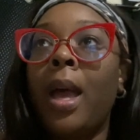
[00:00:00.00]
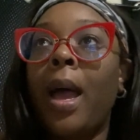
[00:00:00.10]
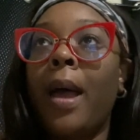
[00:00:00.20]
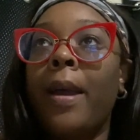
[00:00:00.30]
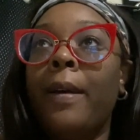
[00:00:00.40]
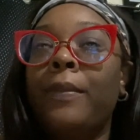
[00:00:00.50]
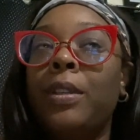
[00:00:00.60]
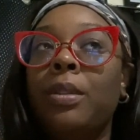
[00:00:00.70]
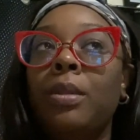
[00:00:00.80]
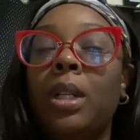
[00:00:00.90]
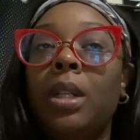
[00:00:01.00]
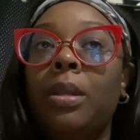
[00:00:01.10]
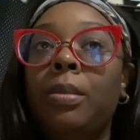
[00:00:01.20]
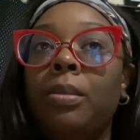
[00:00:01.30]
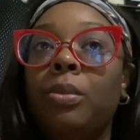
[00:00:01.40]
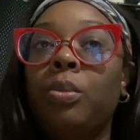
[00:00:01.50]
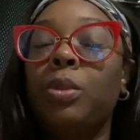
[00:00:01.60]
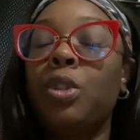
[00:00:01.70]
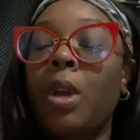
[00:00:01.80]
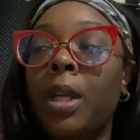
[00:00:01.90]
I have to um,
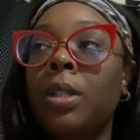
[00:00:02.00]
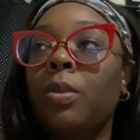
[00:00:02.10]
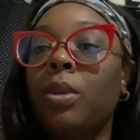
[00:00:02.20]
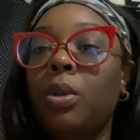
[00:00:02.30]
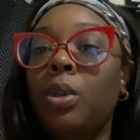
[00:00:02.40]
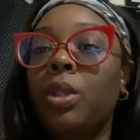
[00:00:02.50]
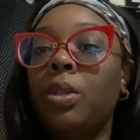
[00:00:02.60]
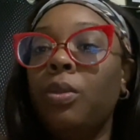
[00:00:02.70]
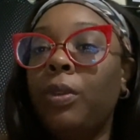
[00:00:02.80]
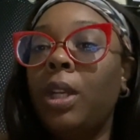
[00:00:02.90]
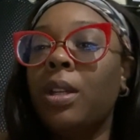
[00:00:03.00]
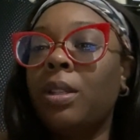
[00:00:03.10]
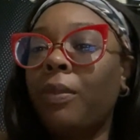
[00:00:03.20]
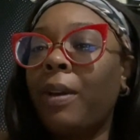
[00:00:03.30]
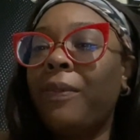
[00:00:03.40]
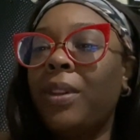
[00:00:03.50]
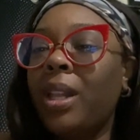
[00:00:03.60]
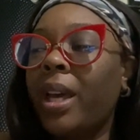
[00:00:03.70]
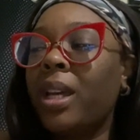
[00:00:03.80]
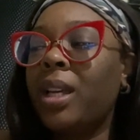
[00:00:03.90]
try to record two videos if I feel
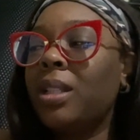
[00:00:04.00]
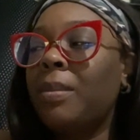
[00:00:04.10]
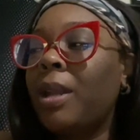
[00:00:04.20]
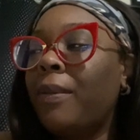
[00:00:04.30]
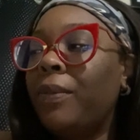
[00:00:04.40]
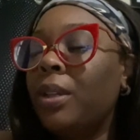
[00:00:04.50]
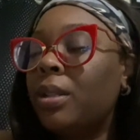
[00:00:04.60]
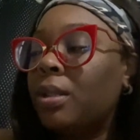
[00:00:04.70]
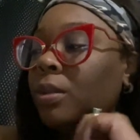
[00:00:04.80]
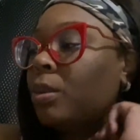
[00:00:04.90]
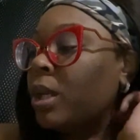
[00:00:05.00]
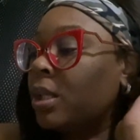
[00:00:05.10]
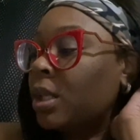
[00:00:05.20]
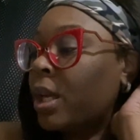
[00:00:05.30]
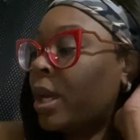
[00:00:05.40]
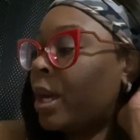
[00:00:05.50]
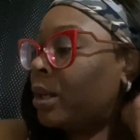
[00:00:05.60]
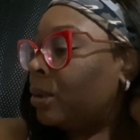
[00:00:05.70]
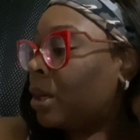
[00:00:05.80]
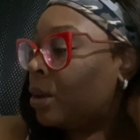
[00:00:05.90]
like it because I'm not feeling too well today. I
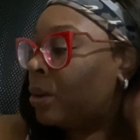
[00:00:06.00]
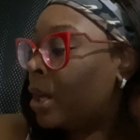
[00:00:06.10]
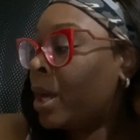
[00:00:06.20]
don't know.